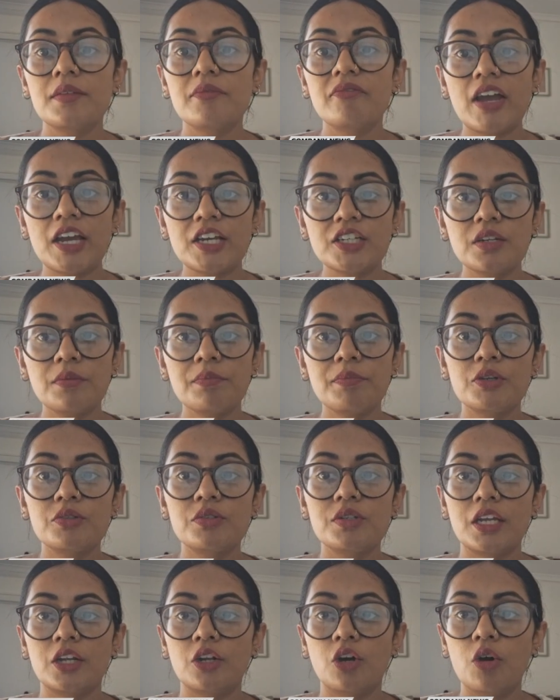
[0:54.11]
the fashion,
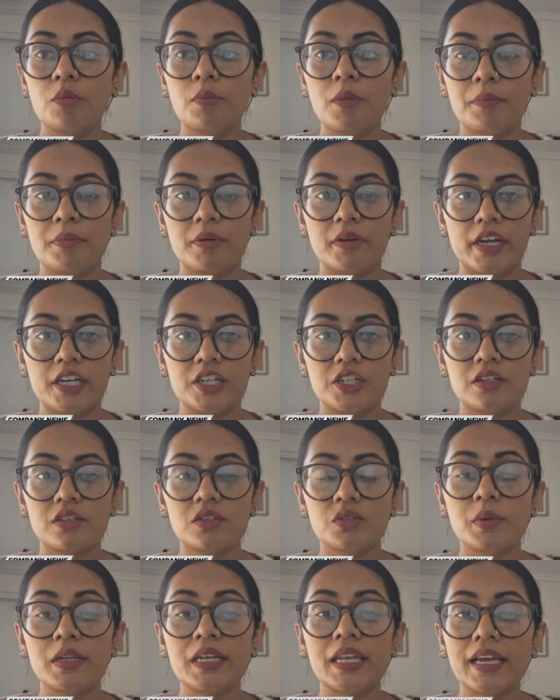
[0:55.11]
beauty, and home
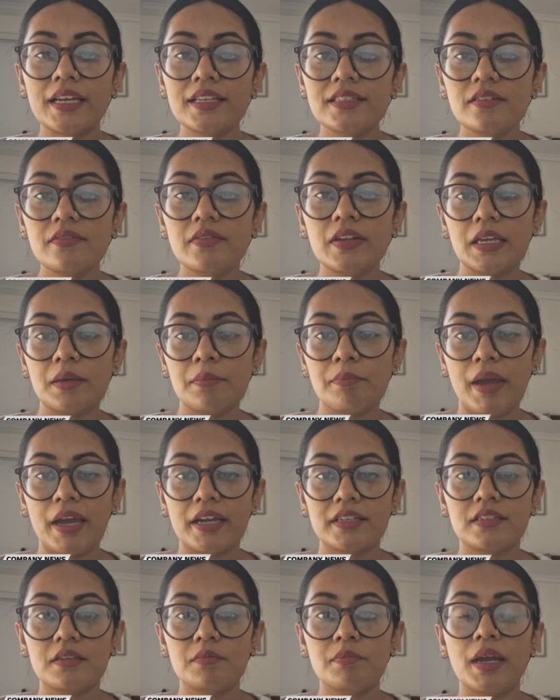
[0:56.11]
operations were negatively
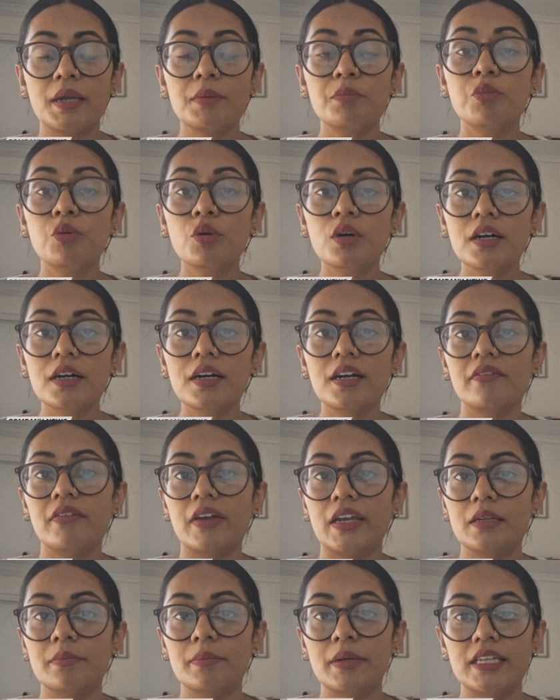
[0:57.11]
impacted by poor
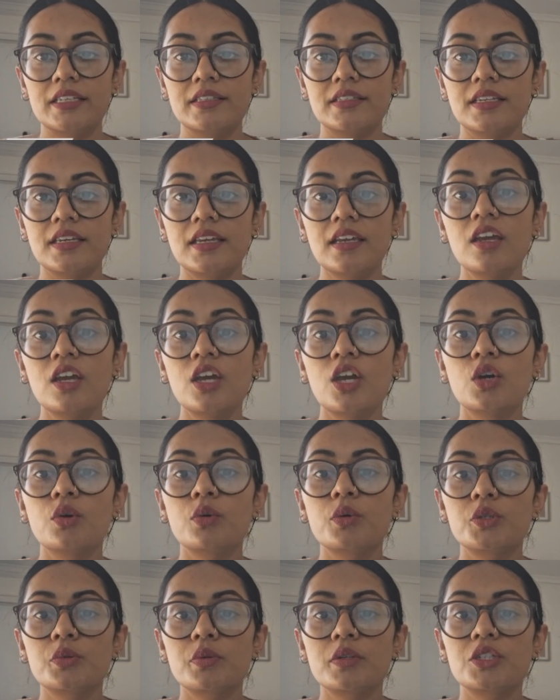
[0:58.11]
availability,
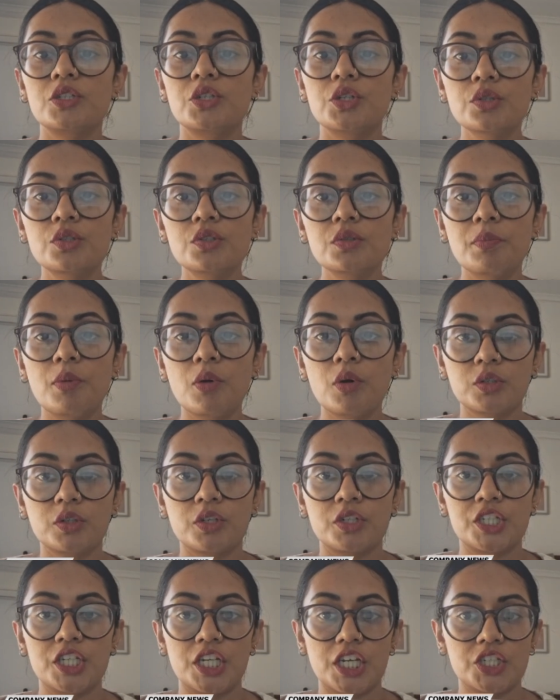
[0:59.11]
which was due to
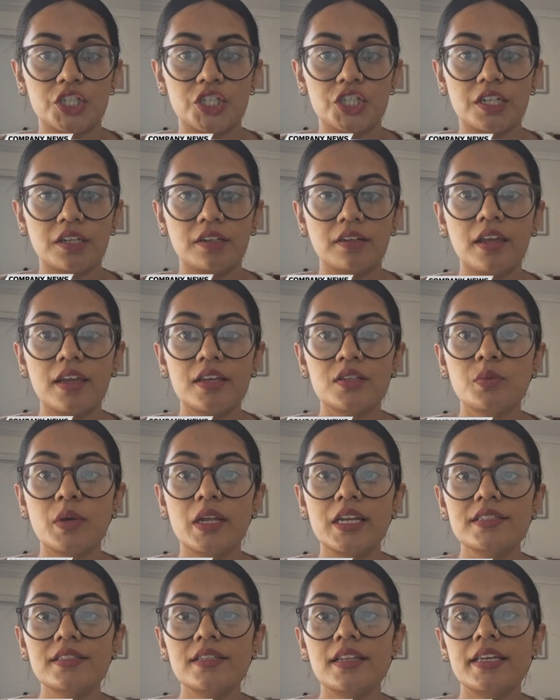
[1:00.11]
port congestion, as
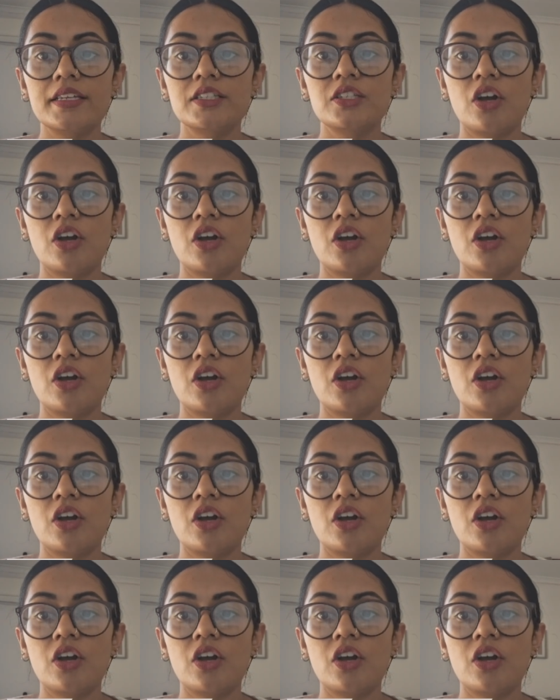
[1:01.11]
well as the